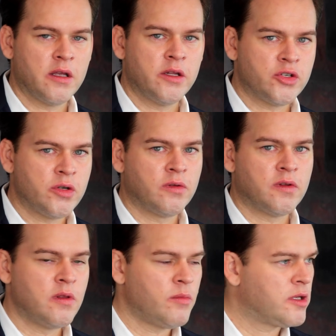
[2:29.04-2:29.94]

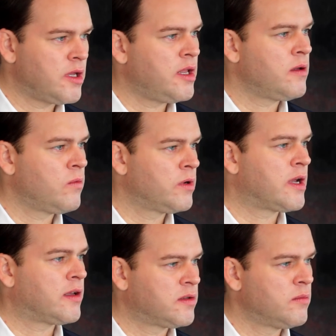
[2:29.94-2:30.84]
issues in the beginning when
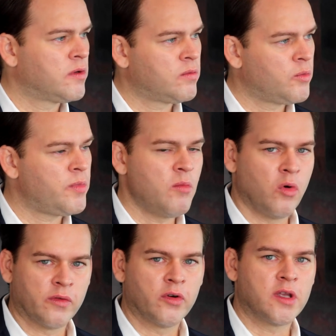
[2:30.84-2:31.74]
customers would be
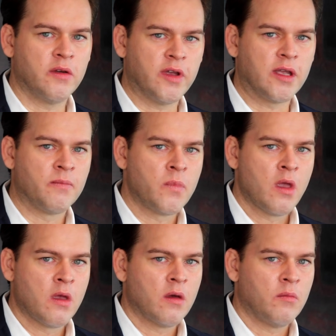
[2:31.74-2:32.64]
more forgiving.
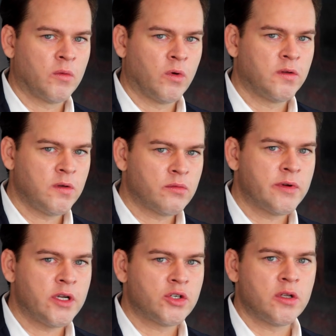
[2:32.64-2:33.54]
But once you
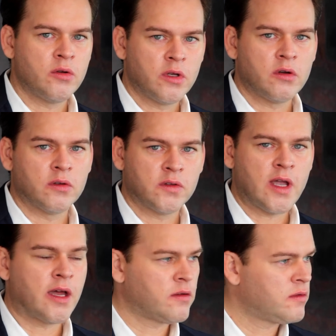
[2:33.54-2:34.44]
reach a unicorn
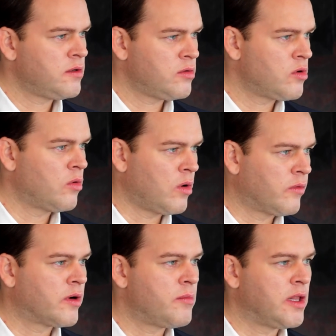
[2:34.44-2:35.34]
status and you go
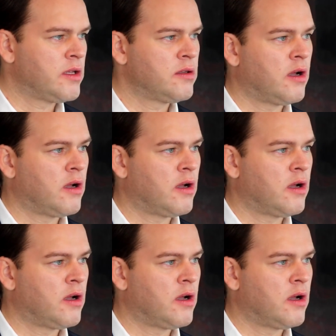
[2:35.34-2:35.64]
over $1 billion